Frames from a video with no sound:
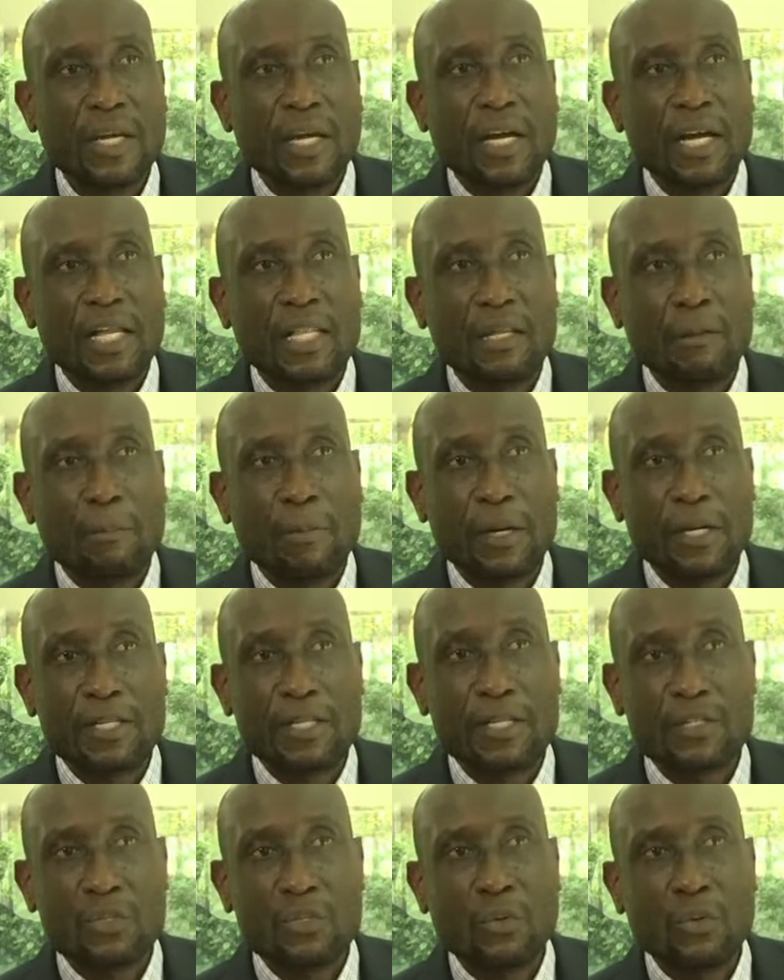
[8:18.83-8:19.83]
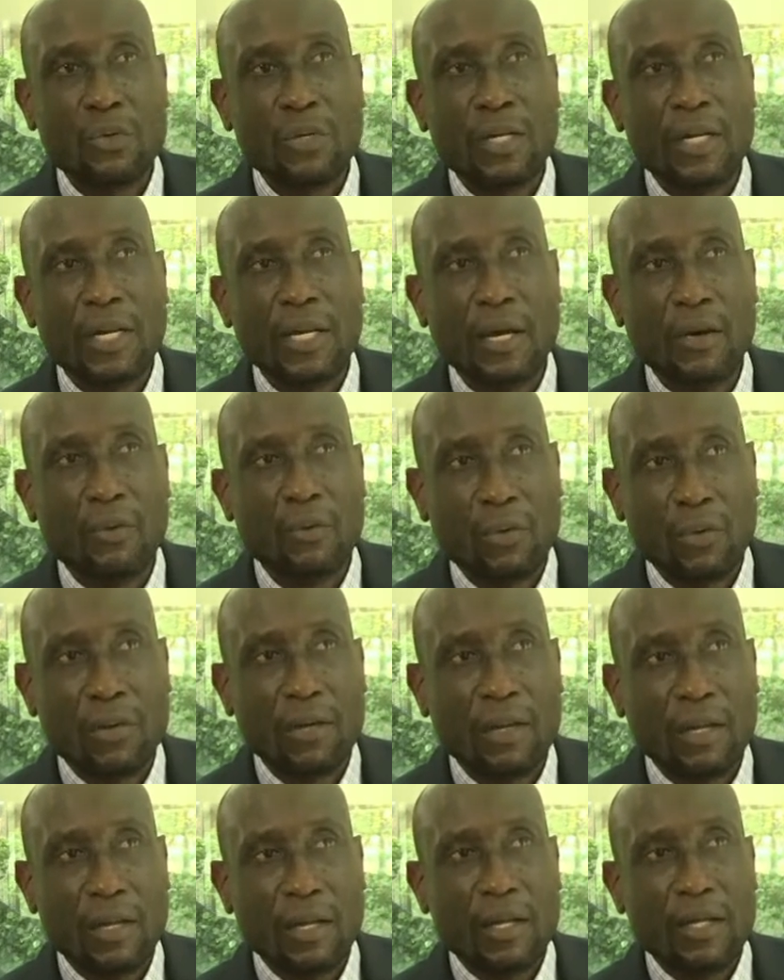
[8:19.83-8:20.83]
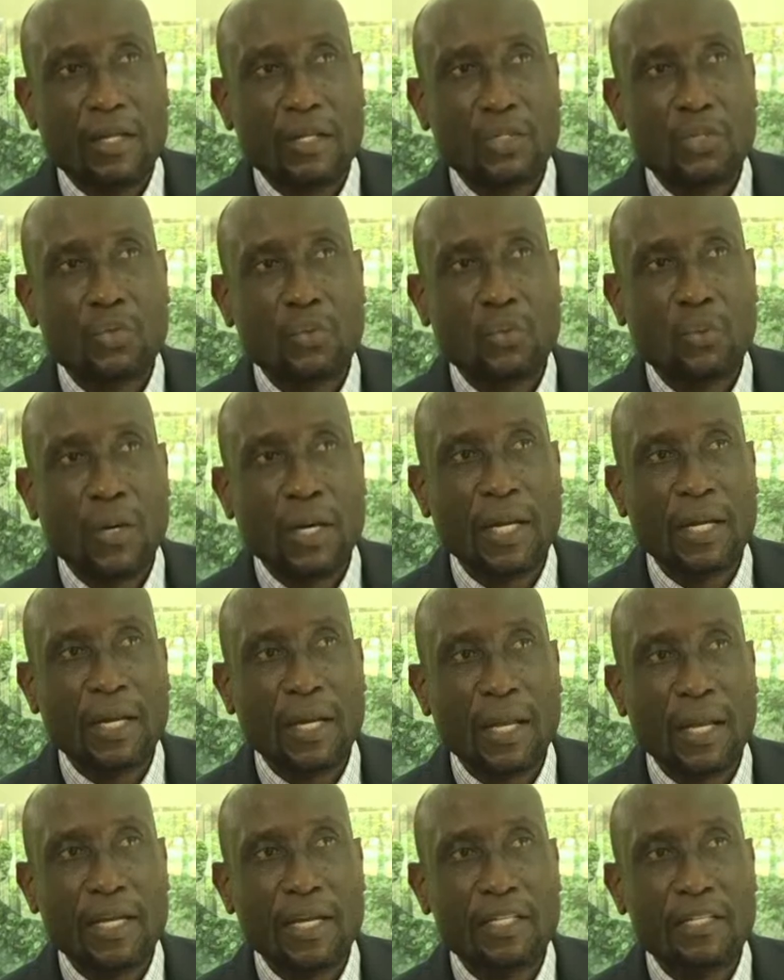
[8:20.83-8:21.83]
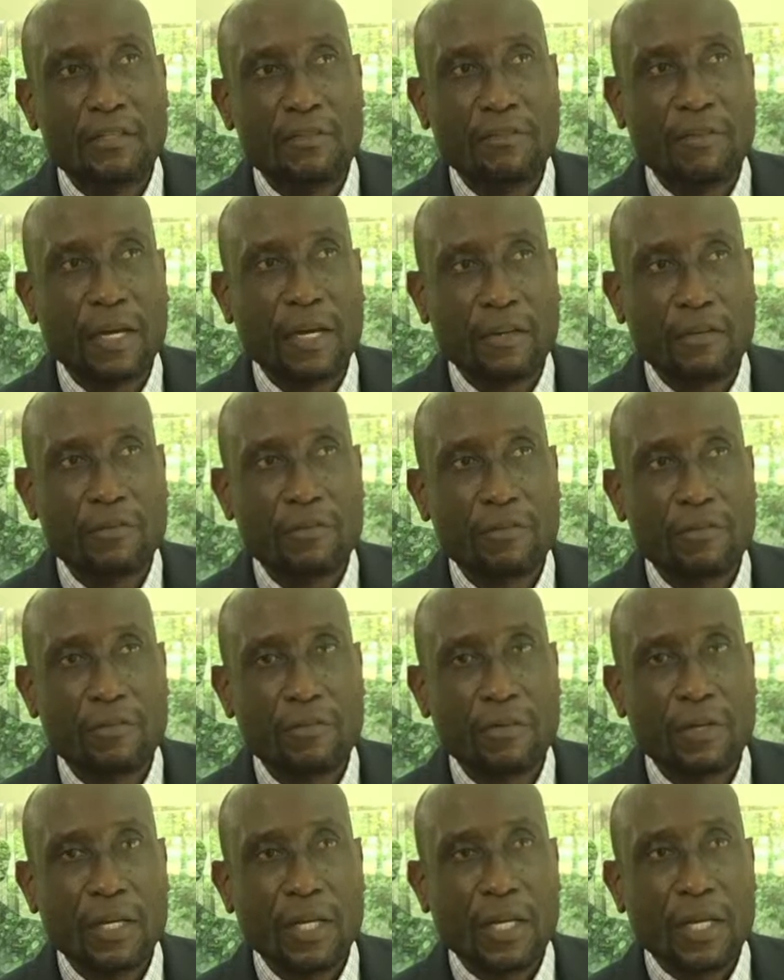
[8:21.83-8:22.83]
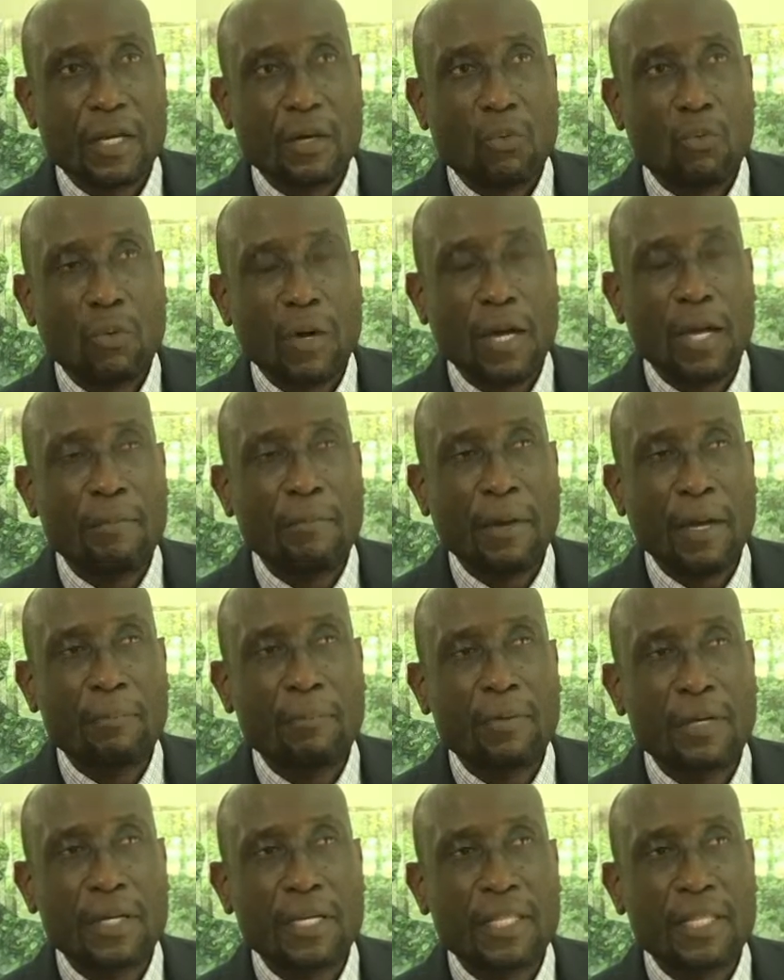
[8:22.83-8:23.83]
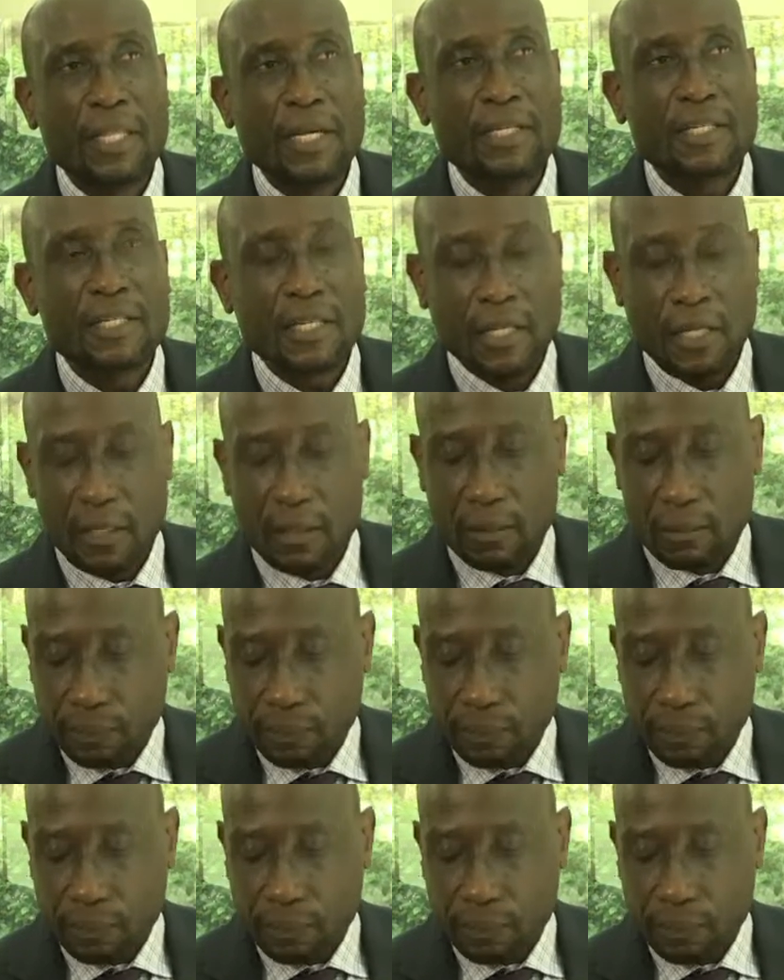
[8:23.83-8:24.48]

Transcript: And the price has gone down to 185. Why am I bringing that in?